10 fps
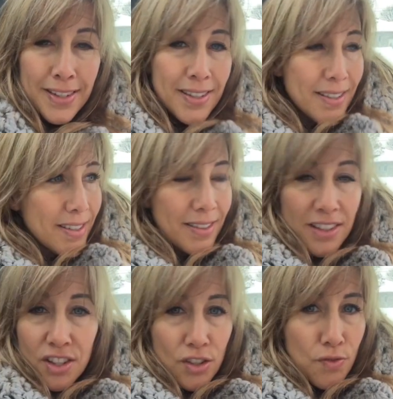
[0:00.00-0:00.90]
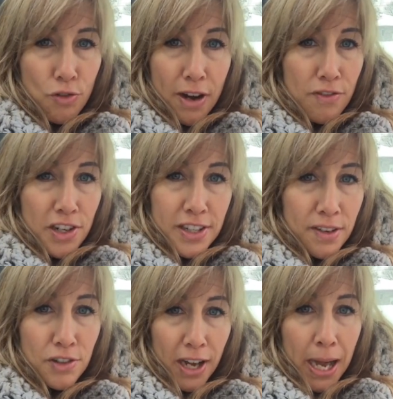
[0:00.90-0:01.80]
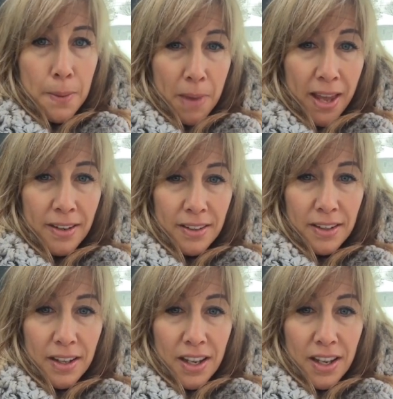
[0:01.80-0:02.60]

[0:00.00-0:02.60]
This is this is forever and ever. Amen.